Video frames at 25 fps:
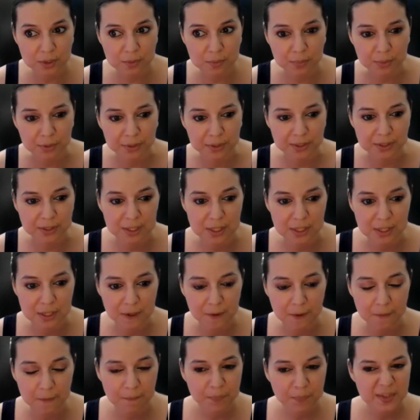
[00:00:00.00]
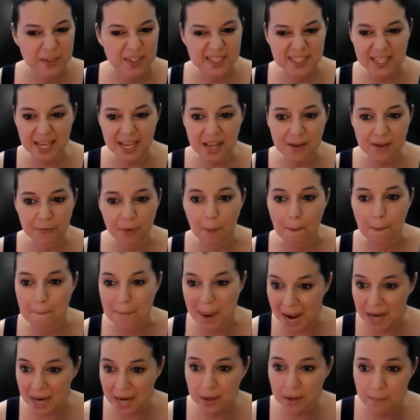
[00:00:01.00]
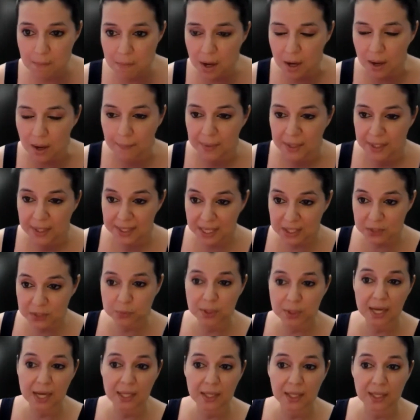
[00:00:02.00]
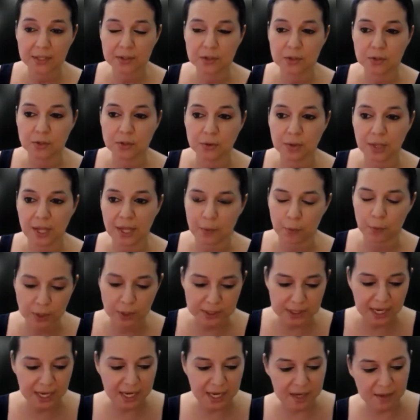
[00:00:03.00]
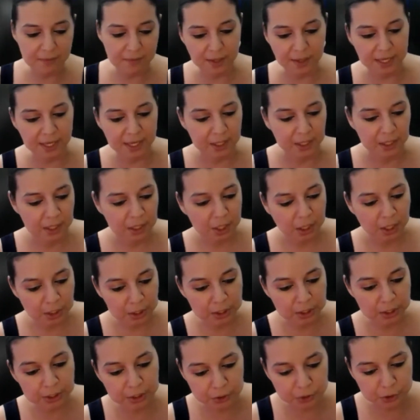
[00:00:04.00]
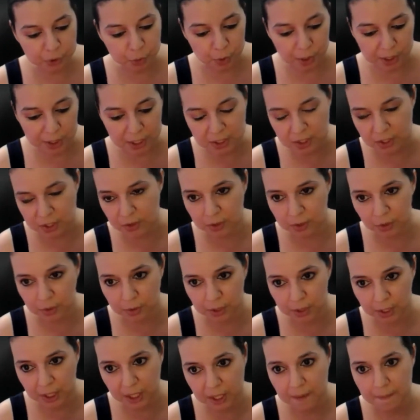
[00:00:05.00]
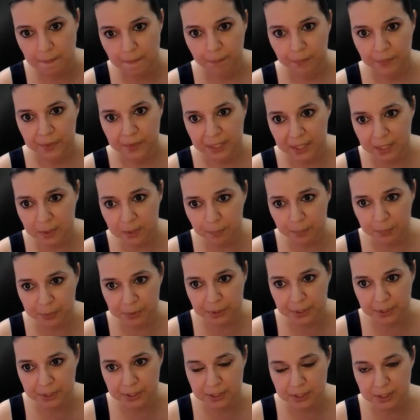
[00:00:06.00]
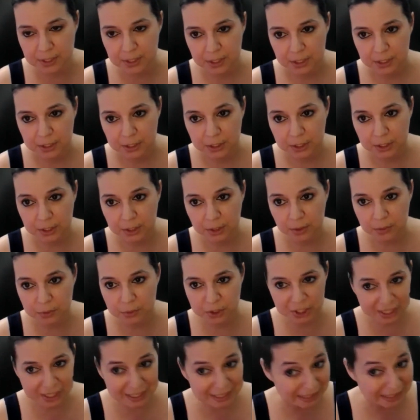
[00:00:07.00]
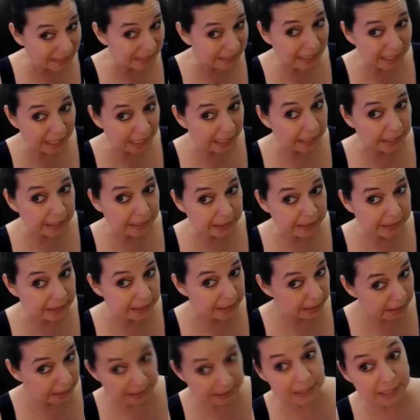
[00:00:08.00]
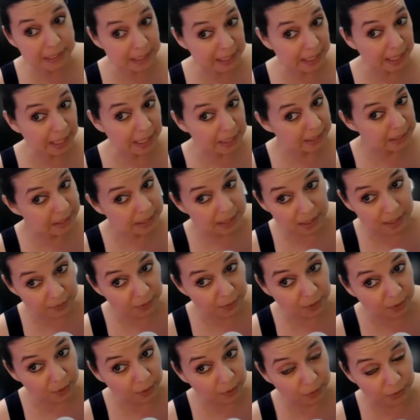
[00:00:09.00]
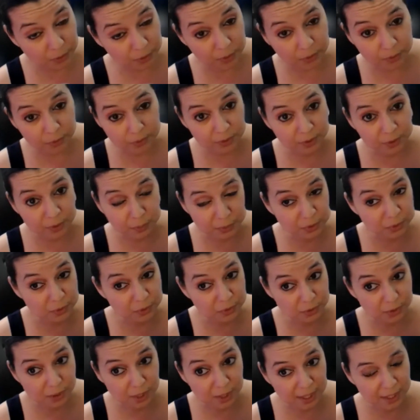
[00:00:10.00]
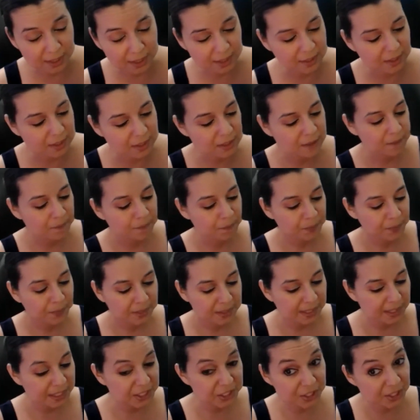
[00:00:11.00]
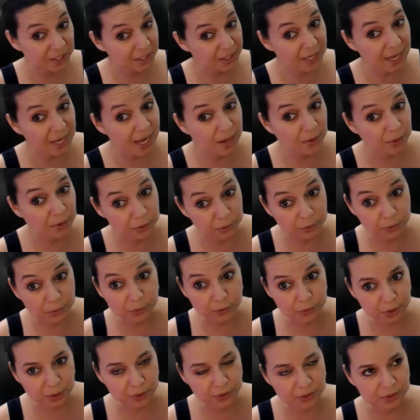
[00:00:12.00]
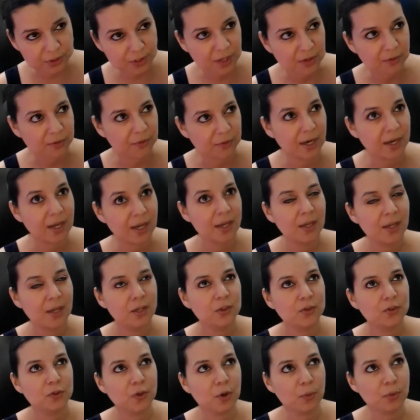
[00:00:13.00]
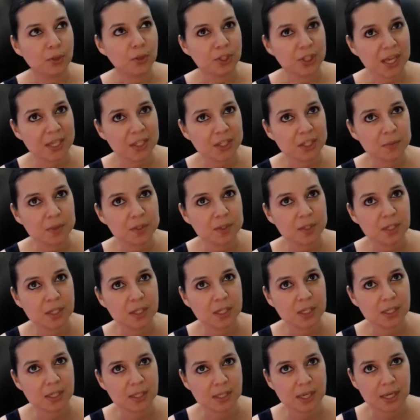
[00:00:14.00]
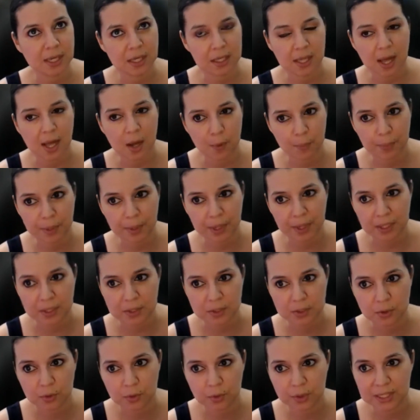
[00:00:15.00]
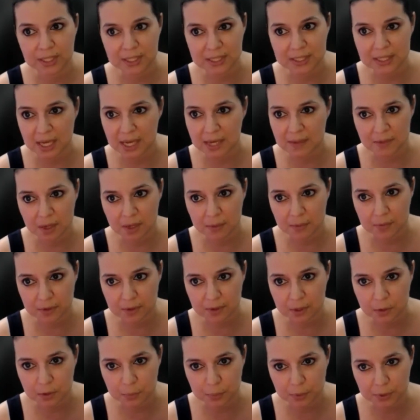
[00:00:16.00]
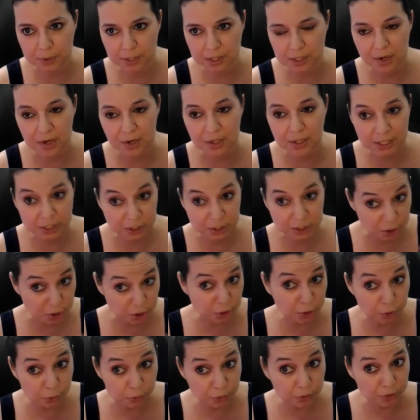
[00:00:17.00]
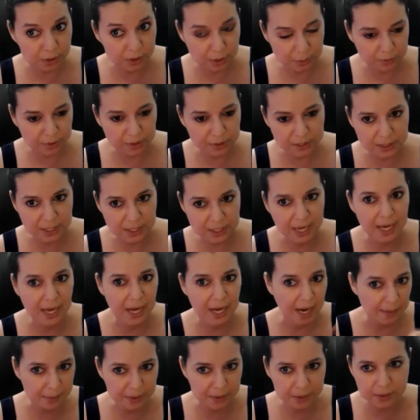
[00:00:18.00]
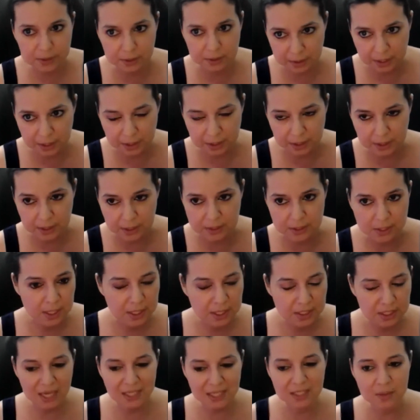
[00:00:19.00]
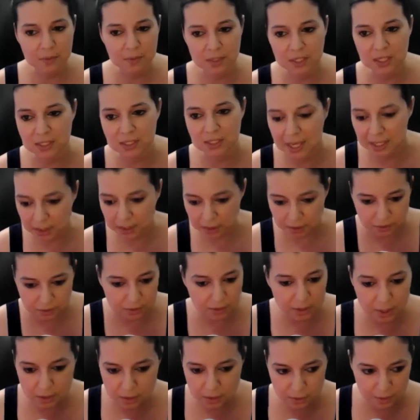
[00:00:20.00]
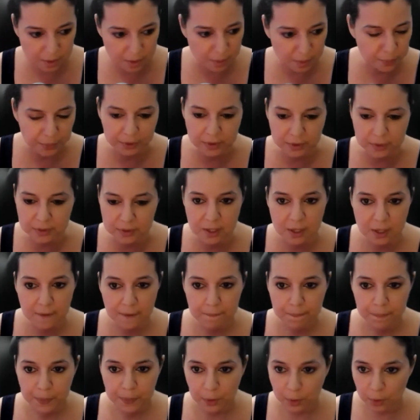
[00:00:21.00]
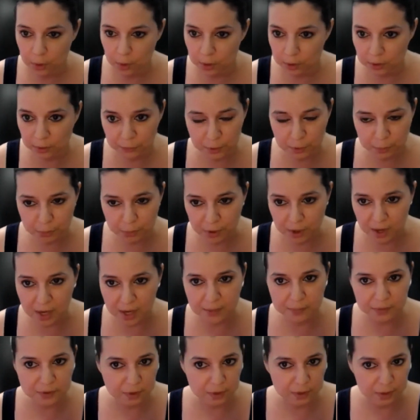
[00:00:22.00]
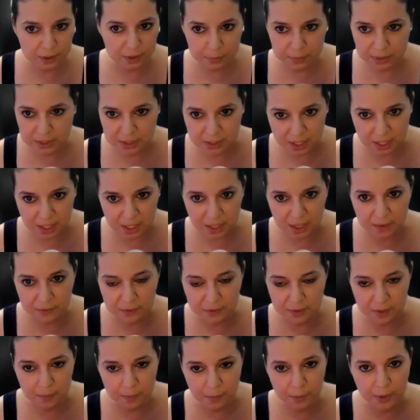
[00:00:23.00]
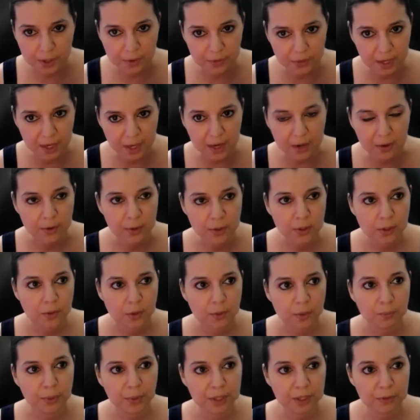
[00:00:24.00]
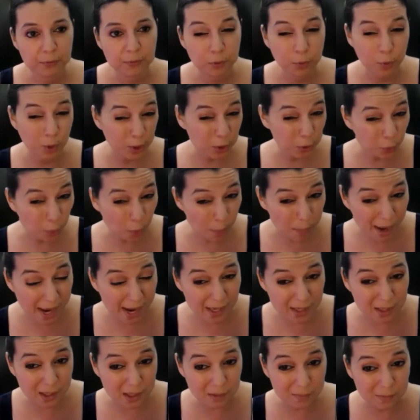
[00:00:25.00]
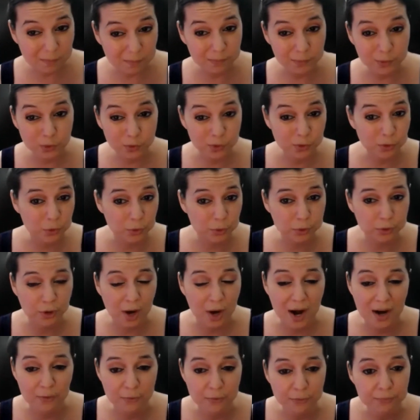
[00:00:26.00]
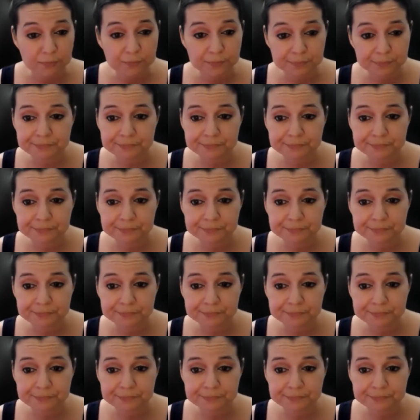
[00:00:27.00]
inputs, you know, save them, back them up. That's what I like to do. Like once I have like a good twenty to thirty inputs, you know, just in case, just in case, you never know, you know, computers are like this. They shut down and you lose all your stuff, right? So with ChatGPT, it's like cloud-based. So it saves everything you put in there unless you deliberately say, I'm going to delete this. ChatGPT is not going to delete your inputs. All of your prompts are going to be saved somewhere there. But if you want to do a backup, use Google Drive.